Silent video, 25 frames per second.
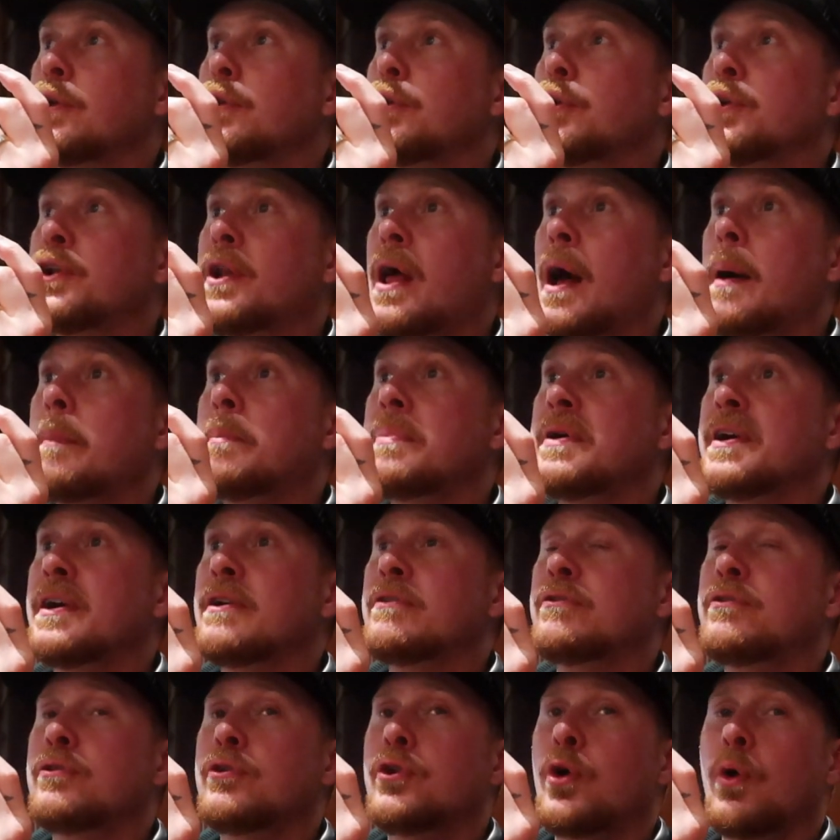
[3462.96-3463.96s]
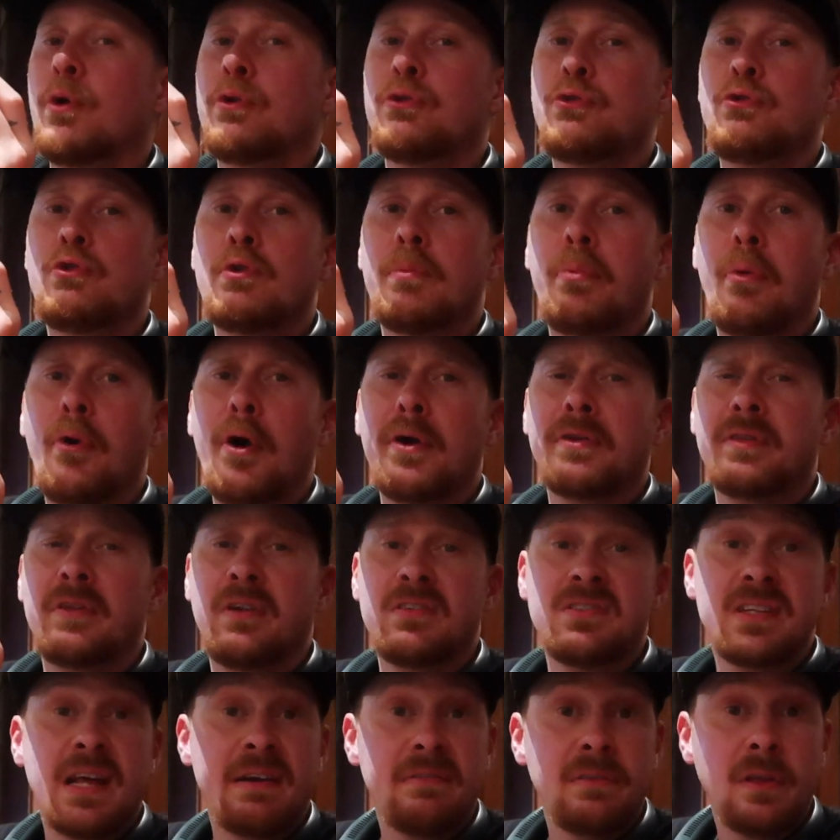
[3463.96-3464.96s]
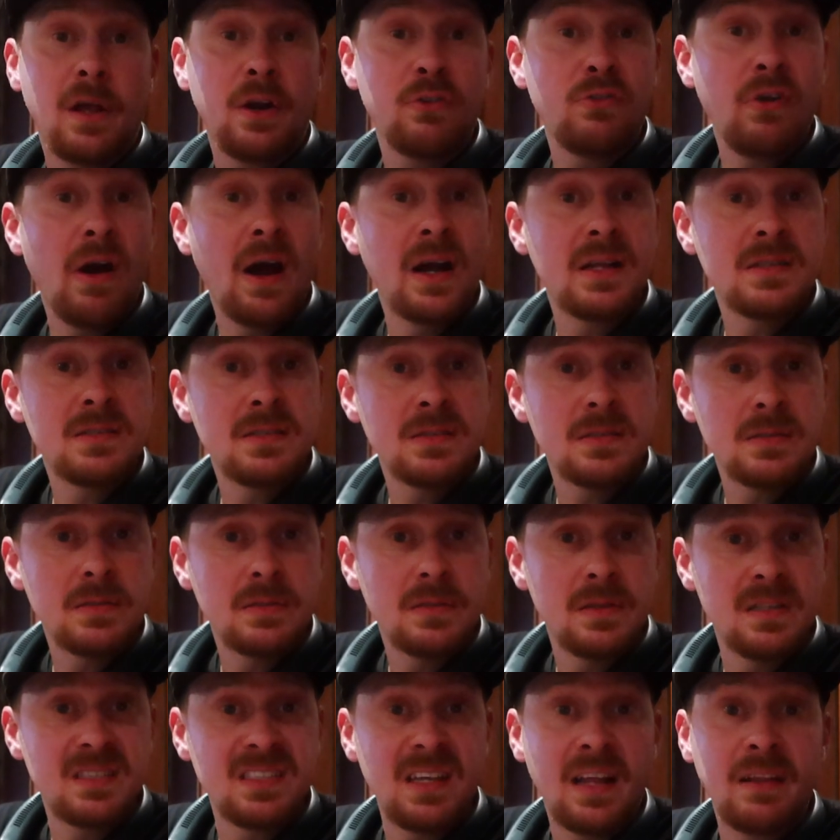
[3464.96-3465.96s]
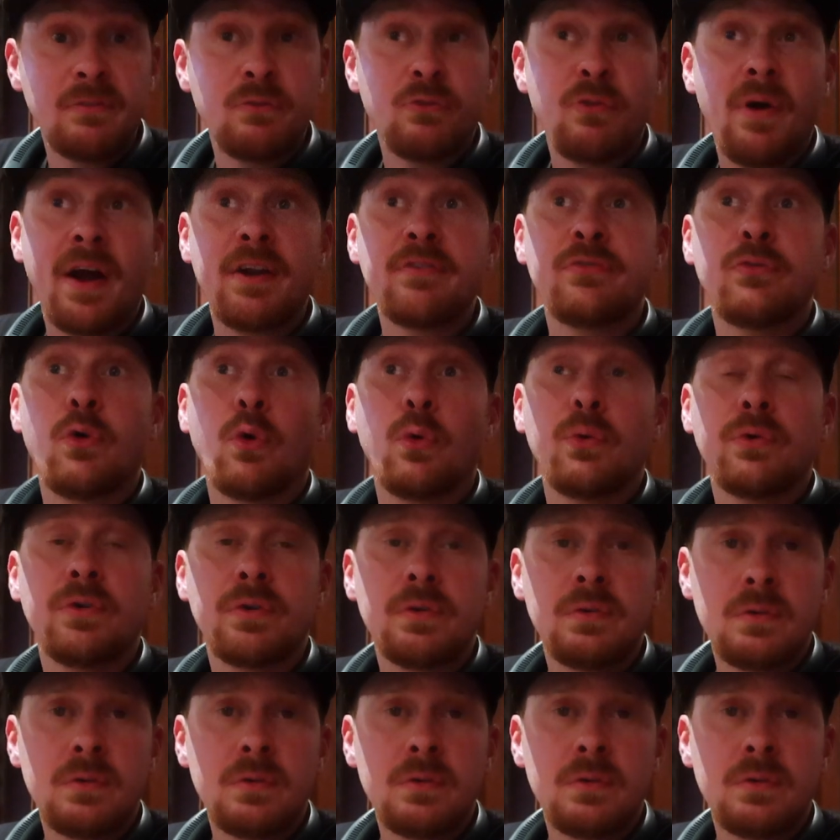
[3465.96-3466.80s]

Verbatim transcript: you're not big into going to a park that doesn't have a lot of rides, it's not ride forward.